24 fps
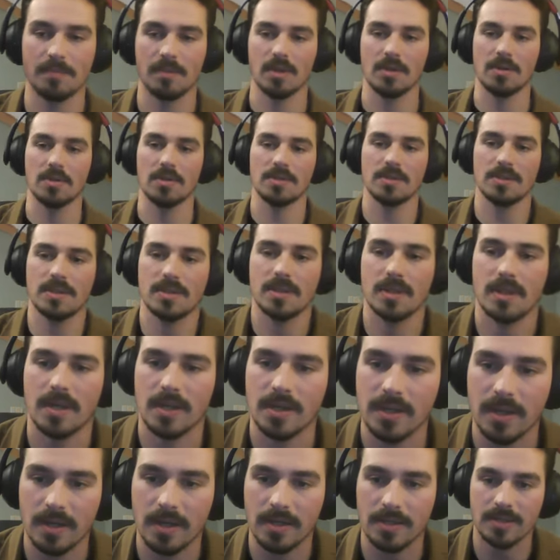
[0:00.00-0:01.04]
bulls
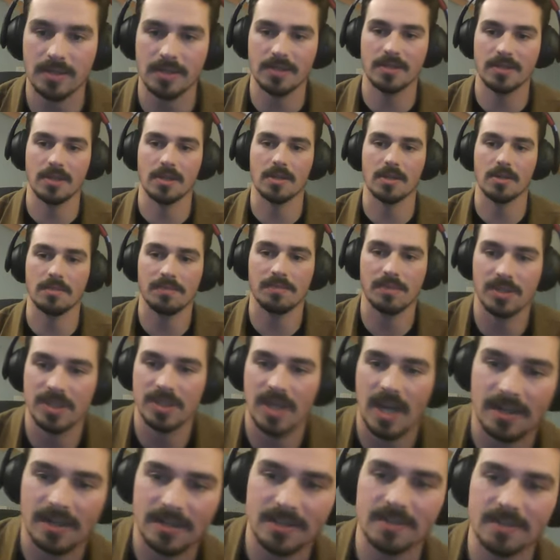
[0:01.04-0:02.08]
are just so
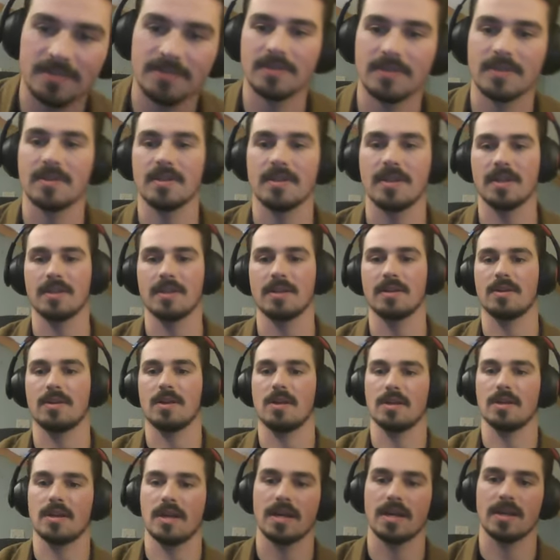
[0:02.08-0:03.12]
protective, and they'll
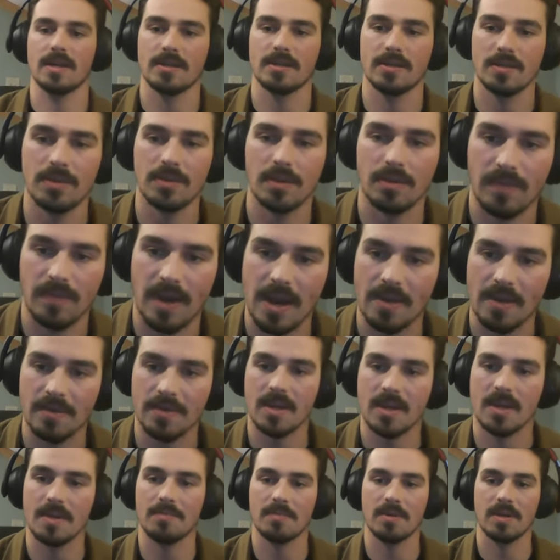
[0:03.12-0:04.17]
all kind of do the
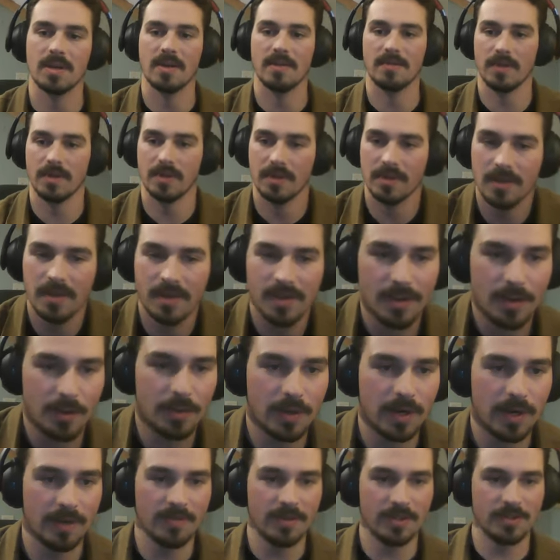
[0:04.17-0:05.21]
roundup whenever
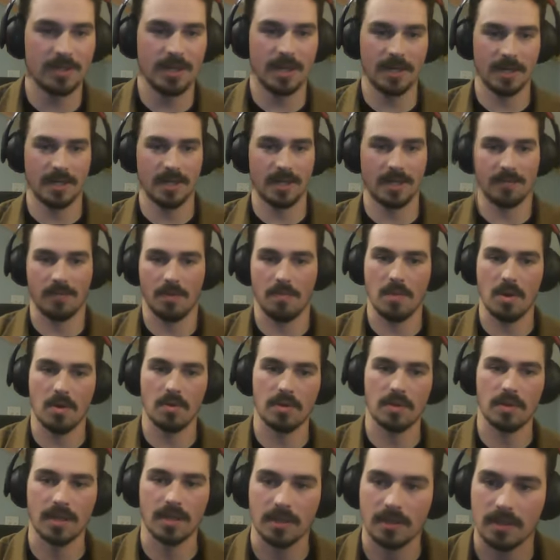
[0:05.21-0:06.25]
you try to get
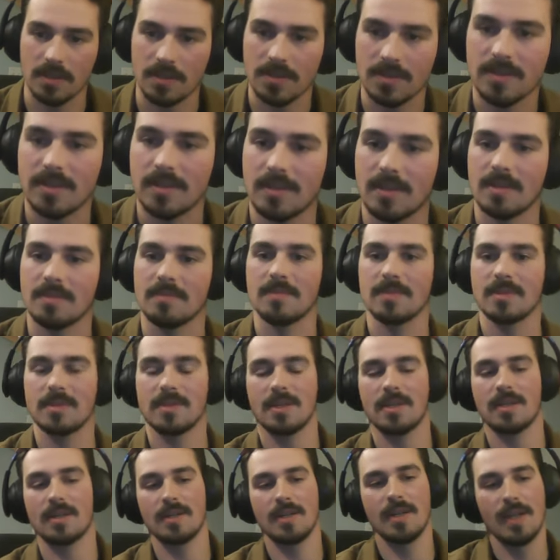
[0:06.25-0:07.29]
remotely close to them.
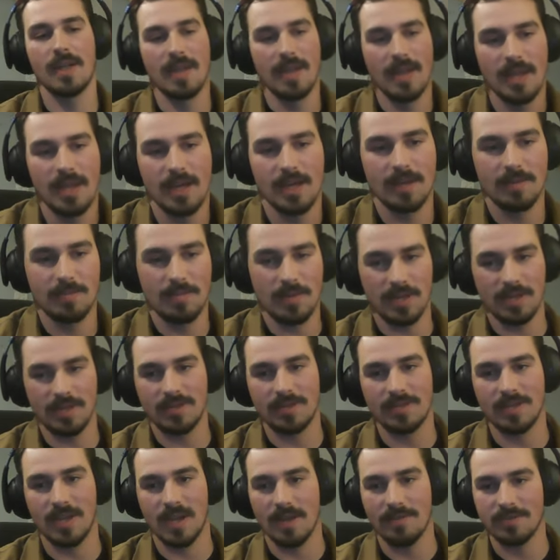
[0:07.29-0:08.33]
So it can be
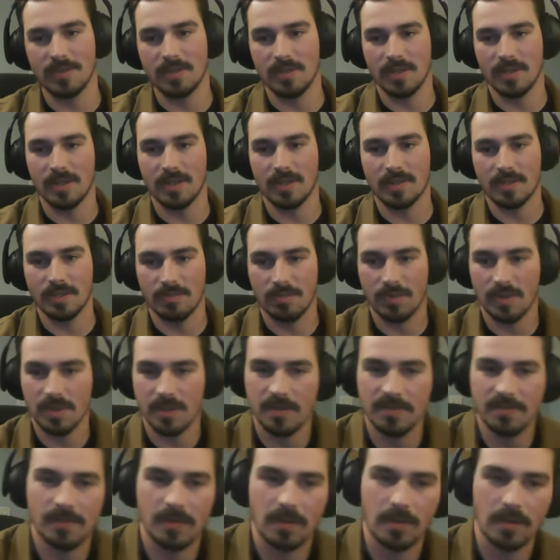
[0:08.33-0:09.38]
tough to
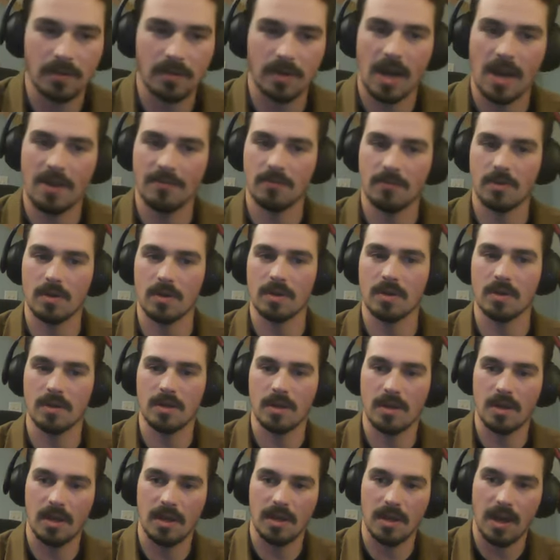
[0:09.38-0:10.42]
really photograph one
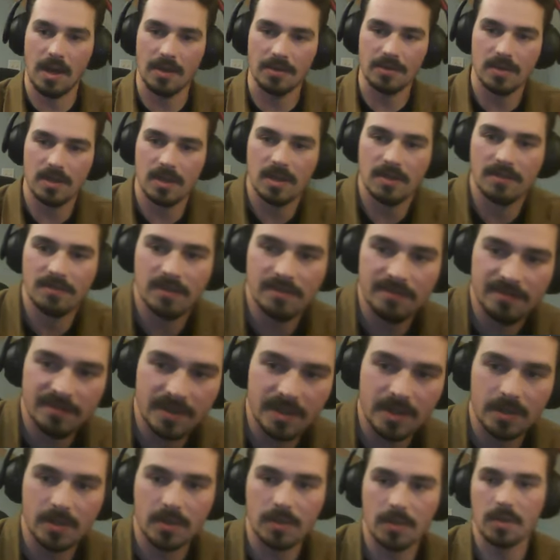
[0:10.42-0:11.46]
outside of a
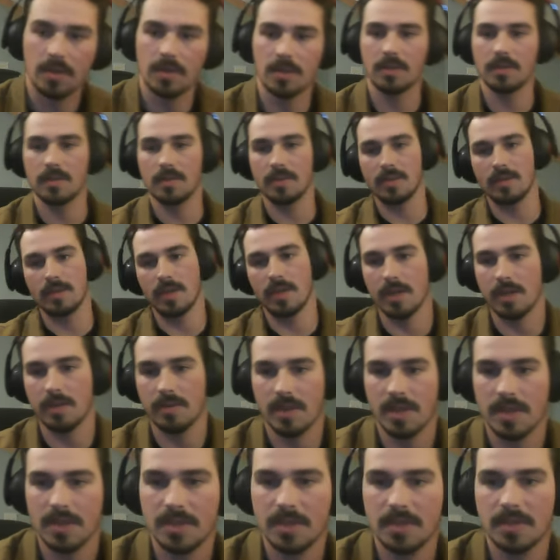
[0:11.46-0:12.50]
vehicle
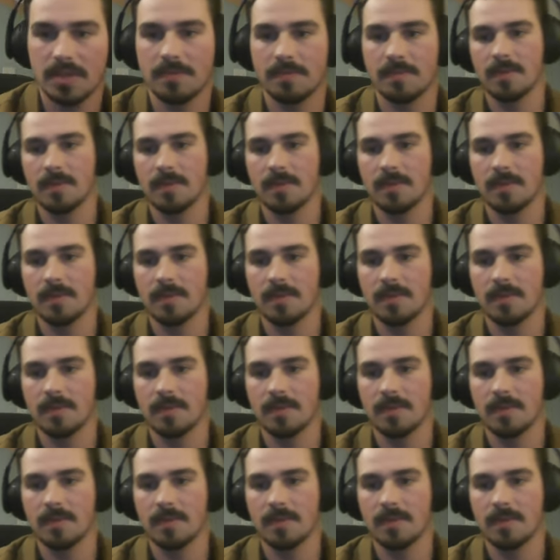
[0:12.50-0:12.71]
anyways.